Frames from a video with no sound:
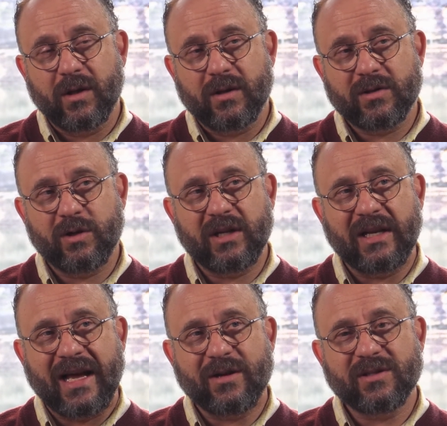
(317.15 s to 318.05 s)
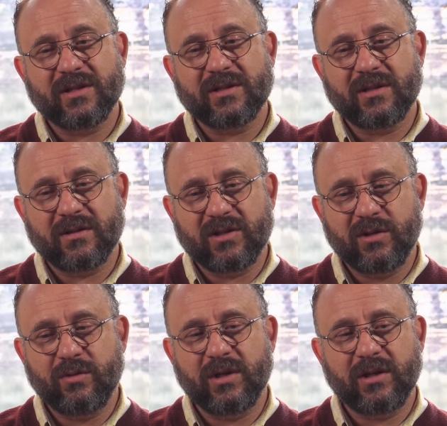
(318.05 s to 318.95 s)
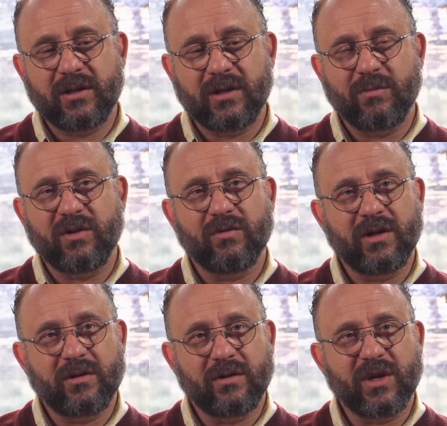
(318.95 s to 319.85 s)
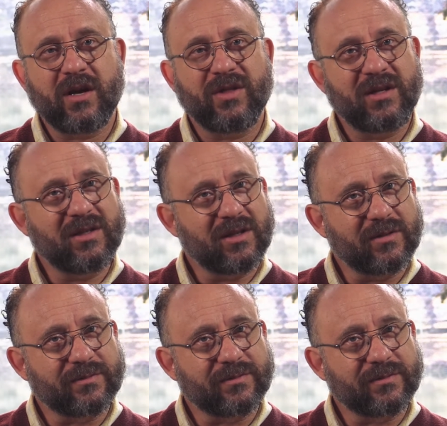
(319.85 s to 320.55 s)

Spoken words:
So it allows us to tune in and be real and be authentic.